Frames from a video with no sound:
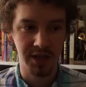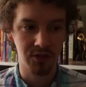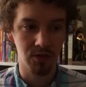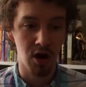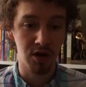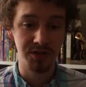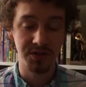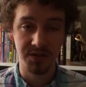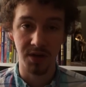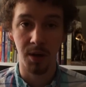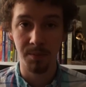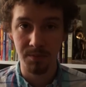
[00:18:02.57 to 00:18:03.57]
Like, there are
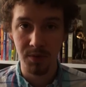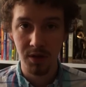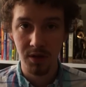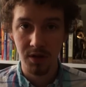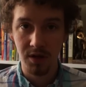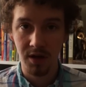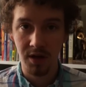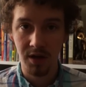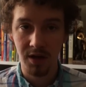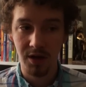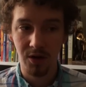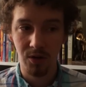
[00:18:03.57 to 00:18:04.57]
some
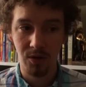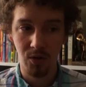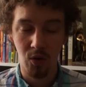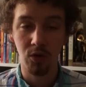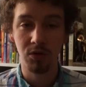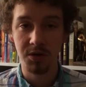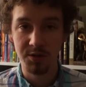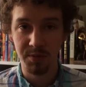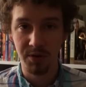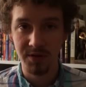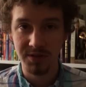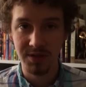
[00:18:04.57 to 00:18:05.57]
horror
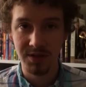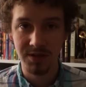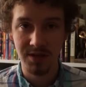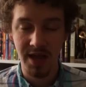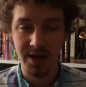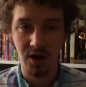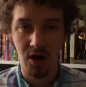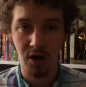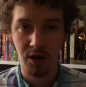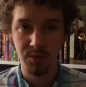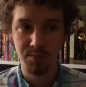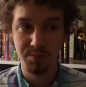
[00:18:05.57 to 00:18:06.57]
experiences that
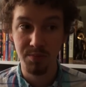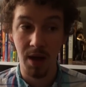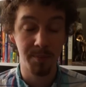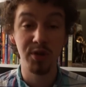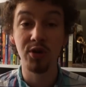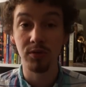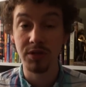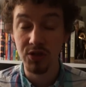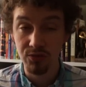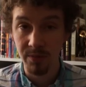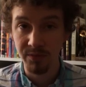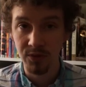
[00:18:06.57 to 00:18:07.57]
are purely
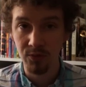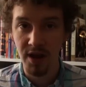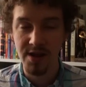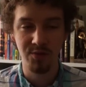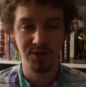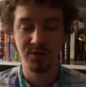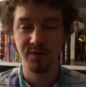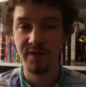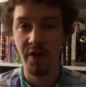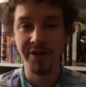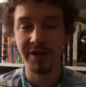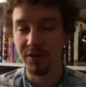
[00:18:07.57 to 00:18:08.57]
scripted, right, in which there's
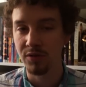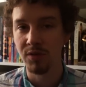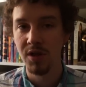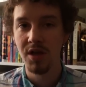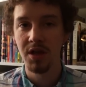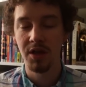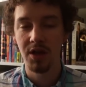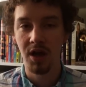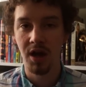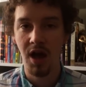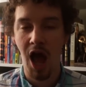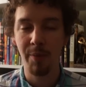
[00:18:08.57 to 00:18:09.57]
very little
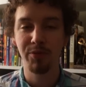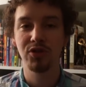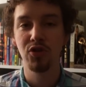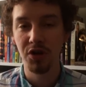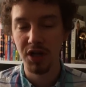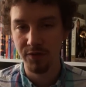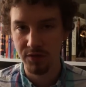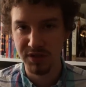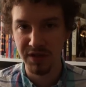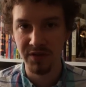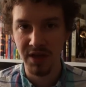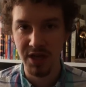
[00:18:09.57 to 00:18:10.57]
opportunity for
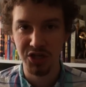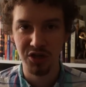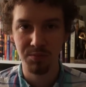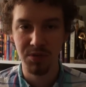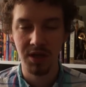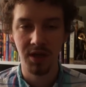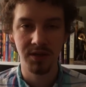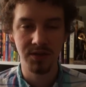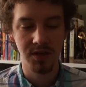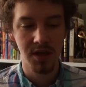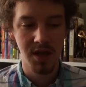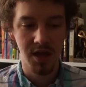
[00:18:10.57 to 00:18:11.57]
deviation
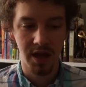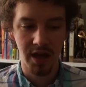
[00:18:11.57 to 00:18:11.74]
because